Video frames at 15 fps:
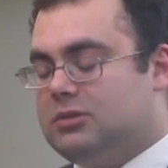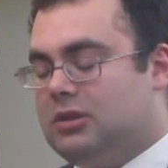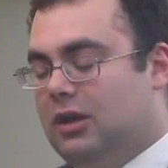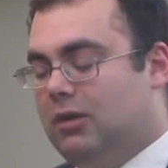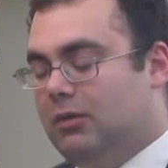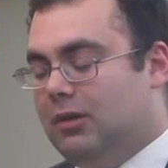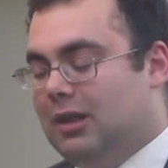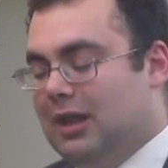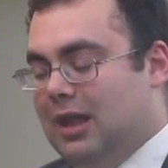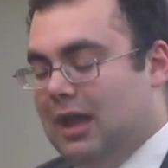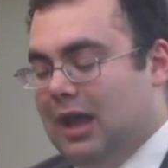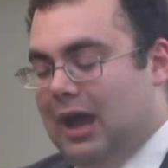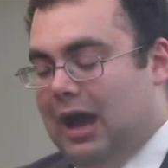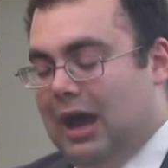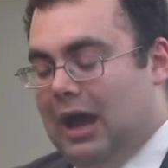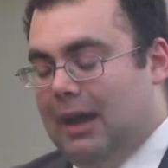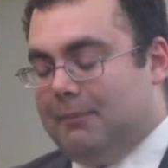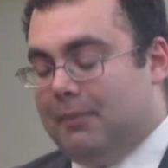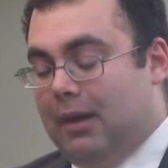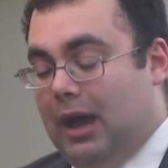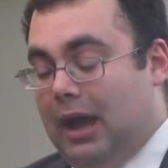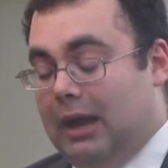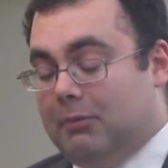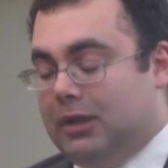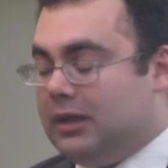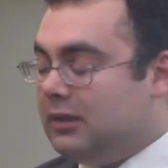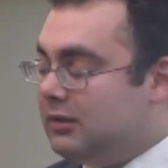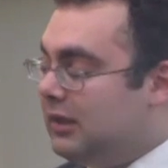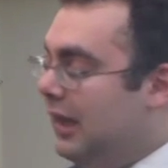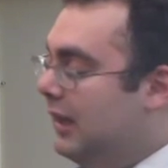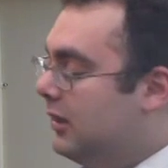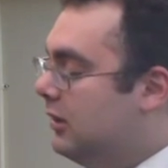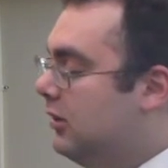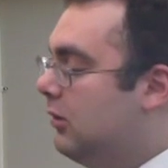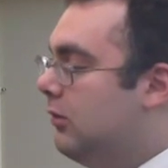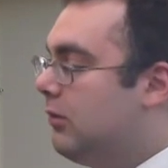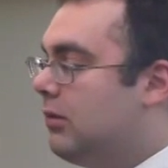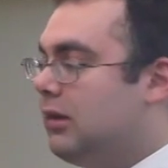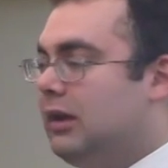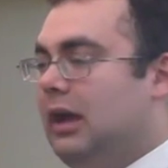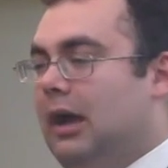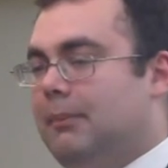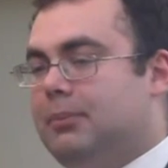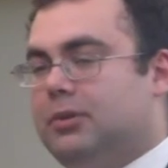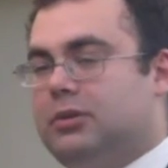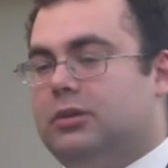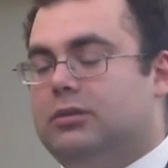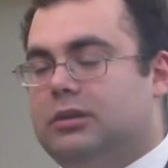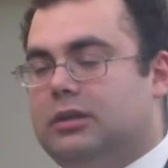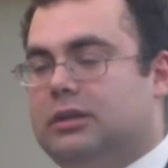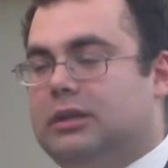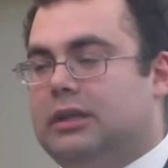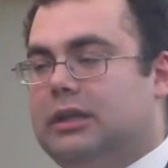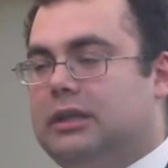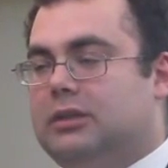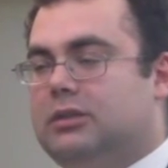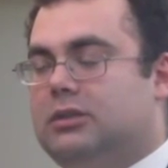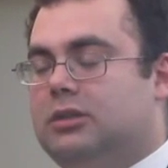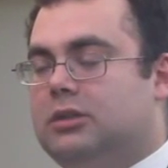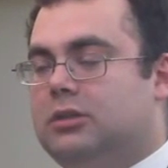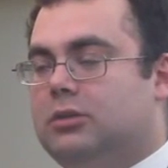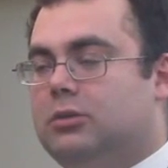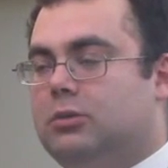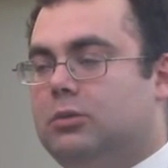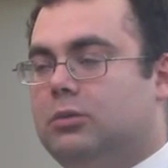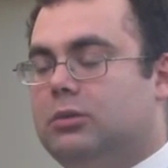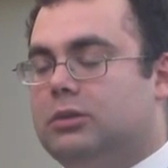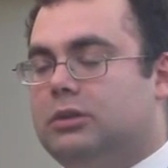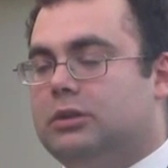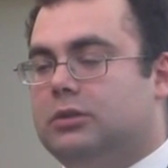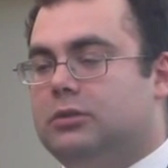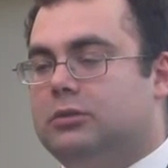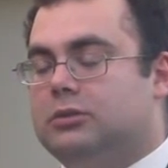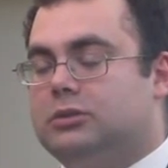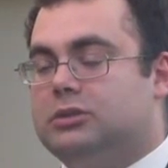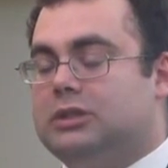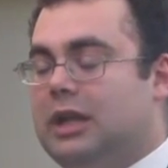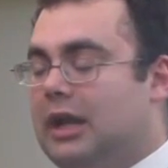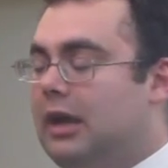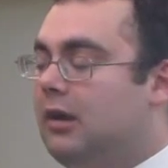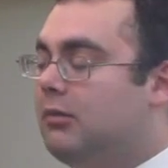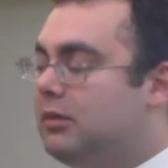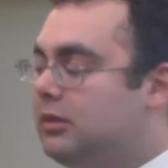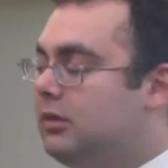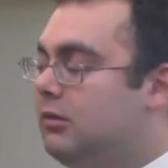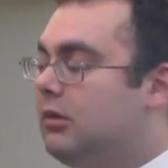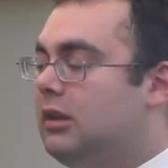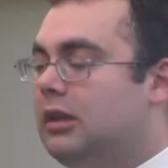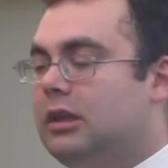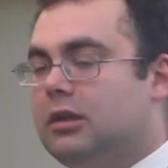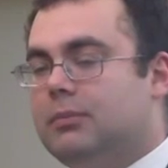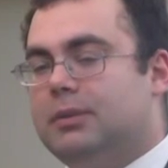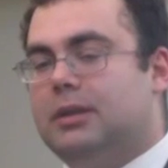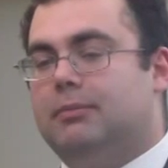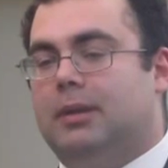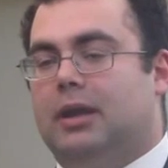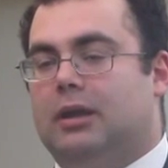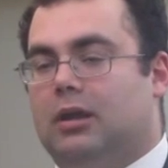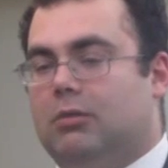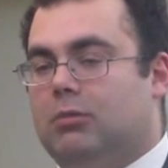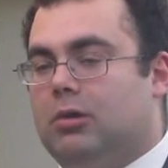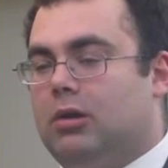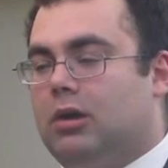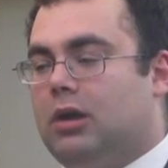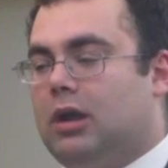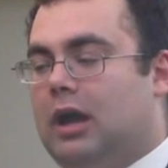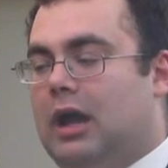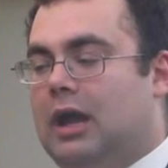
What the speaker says: So I want to thank you for the opportunity to share with you a little bit about our work.